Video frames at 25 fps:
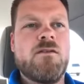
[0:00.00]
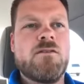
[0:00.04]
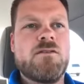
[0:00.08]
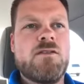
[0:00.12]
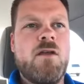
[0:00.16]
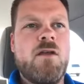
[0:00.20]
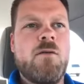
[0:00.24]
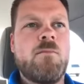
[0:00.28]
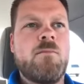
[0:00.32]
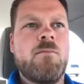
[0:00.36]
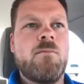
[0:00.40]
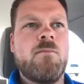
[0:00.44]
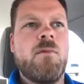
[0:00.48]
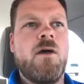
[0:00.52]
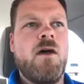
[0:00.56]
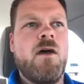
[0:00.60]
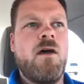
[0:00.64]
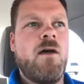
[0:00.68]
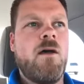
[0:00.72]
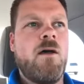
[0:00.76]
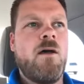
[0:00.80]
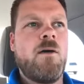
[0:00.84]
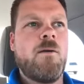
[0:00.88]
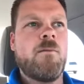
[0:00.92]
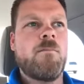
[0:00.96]
something
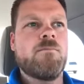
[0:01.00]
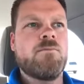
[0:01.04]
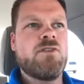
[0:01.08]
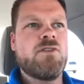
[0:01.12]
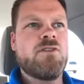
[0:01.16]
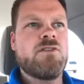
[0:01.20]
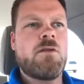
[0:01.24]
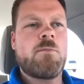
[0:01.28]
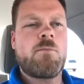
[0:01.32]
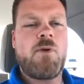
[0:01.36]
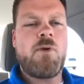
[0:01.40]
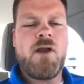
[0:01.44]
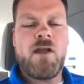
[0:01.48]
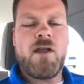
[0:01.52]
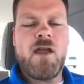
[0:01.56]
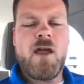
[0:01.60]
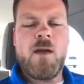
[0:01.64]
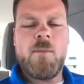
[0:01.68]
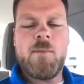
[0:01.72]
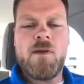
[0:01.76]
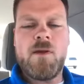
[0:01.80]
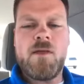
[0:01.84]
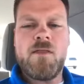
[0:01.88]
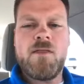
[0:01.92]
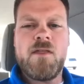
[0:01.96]
just to break
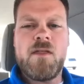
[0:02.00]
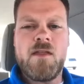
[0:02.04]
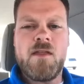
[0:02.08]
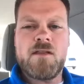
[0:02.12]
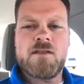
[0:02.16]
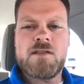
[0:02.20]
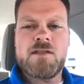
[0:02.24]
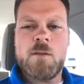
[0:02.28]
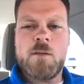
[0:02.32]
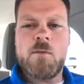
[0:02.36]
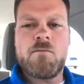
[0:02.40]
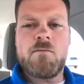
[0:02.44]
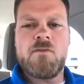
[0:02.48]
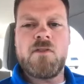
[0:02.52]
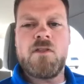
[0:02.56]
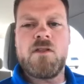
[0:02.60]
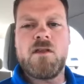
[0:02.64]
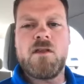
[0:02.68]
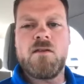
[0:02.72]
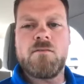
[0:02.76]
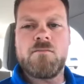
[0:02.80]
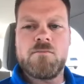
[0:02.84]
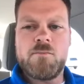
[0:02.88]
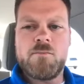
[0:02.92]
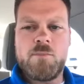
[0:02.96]
up, I think, some of
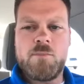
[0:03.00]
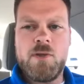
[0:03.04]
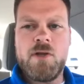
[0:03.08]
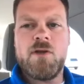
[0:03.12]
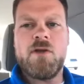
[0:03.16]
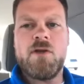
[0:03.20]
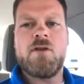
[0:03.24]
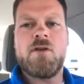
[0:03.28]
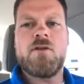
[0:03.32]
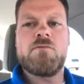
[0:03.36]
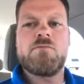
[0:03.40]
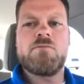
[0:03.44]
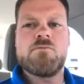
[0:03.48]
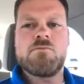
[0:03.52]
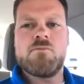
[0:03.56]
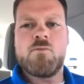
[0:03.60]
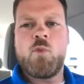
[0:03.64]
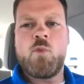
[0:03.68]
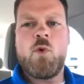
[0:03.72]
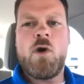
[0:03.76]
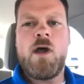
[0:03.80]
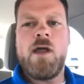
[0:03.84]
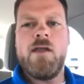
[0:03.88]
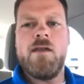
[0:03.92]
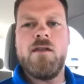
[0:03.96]
the pure
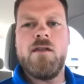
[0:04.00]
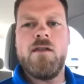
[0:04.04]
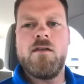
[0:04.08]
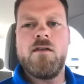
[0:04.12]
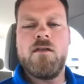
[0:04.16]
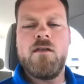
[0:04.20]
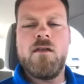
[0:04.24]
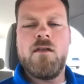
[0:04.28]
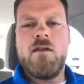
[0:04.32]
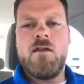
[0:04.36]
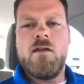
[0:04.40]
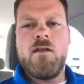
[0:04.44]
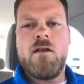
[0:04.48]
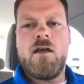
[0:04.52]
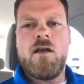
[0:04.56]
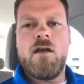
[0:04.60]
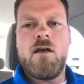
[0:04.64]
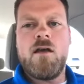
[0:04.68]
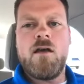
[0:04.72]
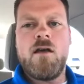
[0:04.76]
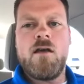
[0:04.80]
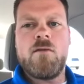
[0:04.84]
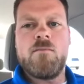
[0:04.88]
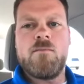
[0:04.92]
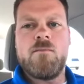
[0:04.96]
white
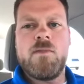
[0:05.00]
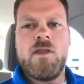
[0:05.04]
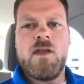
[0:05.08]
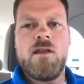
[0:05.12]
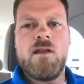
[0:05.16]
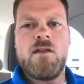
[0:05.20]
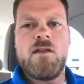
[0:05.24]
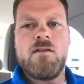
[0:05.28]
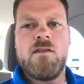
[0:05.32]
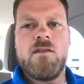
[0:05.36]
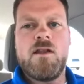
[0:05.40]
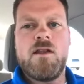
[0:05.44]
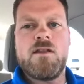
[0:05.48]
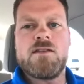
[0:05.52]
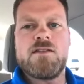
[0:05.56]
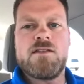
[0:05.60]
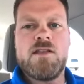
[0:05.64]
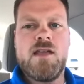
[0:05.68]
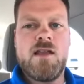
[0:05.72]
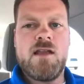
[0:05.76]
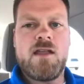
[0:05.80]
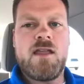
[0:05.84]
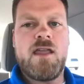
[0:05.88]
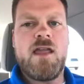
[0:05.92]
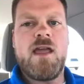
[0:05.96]
that a
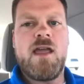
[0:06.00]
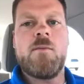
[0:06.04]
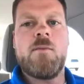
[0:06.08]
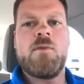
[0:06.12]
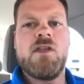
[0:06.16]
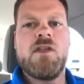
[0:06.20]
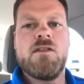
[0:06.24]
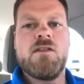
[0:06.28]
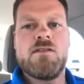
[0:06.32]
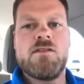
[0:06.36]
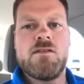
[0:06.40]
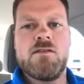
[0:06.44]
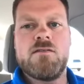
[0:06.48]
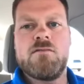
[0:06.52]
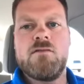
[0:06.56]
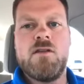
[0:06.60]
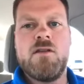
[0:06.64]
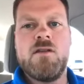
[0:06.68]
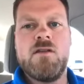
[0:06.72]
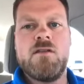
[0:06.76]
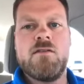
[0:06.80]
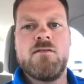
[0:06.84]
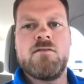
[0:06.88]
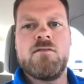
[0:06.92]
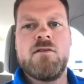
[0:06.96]
set of cabinets
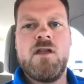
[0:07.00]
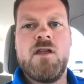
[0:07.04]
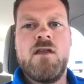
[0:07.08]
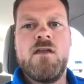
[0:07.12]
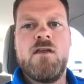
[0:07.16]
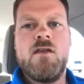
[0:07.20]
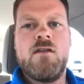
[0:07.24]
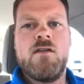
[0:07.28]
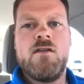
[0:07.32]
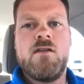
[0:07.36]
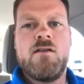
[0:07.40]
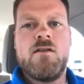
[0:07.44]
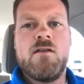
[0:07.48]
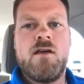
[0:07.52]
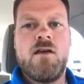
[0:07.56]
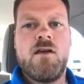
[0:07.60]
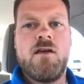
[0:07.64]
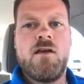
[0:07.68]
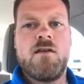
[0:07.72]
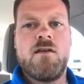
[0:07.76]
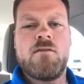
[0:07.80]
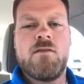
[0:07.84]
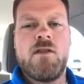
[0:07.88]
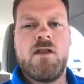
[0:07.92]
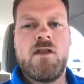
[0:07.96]
and
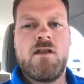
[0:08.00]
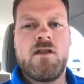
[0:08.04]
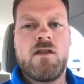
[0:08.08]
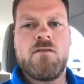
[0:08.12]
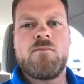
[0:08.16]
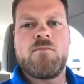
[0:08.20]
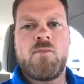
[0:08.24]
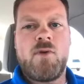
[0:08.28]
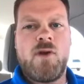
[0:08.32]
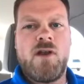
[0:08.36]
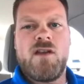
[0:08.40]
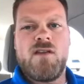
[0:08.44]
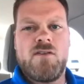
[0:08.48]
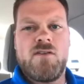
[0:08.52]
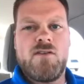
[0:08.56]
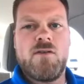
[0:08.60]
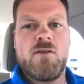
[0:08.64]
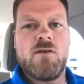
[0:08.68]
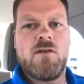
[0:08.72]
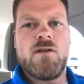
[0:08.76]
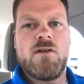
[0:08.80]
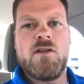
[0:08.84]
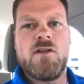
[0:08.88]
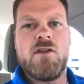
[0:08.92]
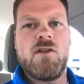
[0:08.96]
that can bring
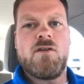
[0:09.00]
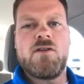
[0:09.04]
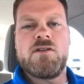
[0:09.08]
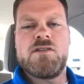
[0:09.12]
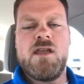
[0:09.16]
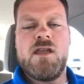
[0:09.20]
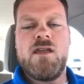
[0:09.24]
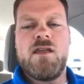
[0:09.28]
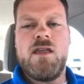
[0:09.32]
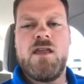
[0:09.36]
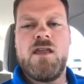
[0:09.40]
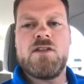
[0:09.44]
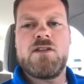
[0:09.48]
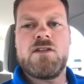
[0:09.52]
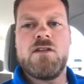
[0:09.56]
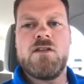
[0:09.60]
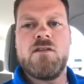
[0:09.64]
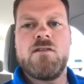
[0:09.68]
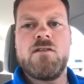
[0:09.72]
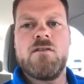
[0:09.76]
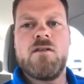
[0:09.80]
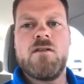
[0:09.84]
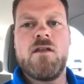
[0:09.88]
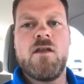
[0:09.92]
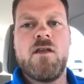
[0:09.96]
to a, you know, say a
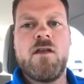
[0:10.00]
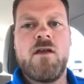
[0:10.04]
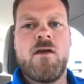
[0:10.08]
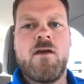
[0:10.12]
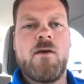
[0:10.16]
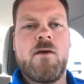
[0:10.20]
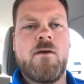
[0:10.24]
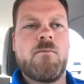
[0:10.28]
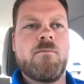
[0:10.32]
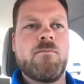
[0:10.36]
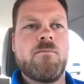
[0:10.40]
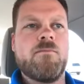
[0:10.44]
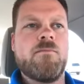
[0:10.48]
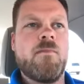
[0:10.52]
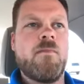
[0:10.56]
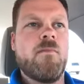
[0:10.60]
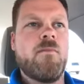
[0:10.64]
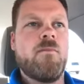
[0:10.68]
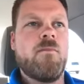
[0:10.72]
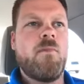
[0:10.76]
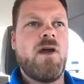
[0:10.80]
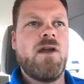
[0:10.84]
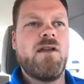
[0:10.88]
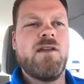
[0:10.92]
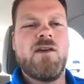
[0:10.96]
kitchen
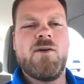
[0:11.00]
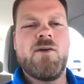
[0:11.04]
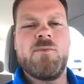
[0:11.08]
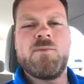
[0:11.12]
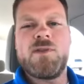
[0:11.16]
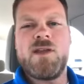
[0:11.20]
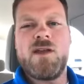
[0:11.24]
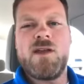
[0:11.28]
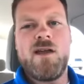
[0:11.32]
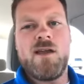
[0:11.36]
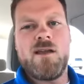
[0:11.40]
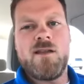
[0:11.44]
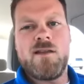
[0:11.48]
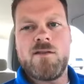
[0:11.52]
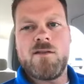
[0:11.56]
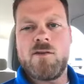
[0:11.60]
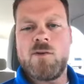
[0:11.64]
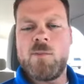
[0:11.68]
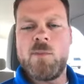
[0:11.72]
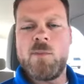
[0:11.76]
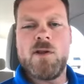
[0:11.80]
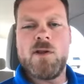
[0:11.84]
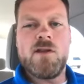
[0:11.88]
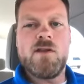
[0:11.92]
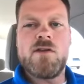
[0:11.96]
might help to hide a little
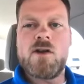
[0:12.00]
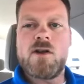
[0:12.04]
bit of